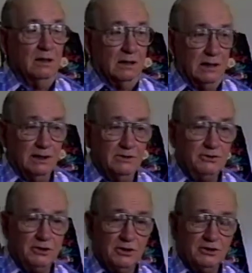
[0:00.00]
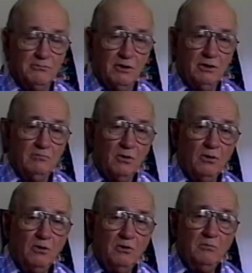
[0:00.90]
In just one
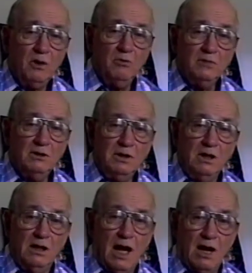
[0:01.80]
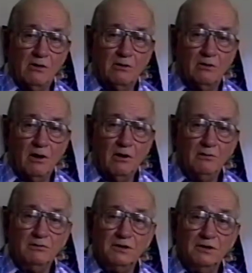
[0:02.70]
more moment, I'll
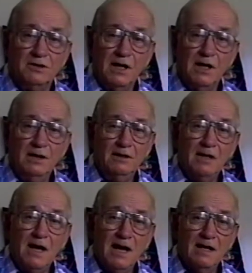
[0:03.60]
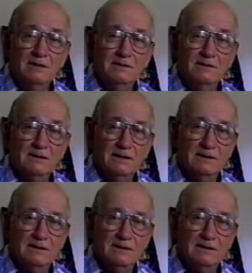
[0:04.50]
cross the state line.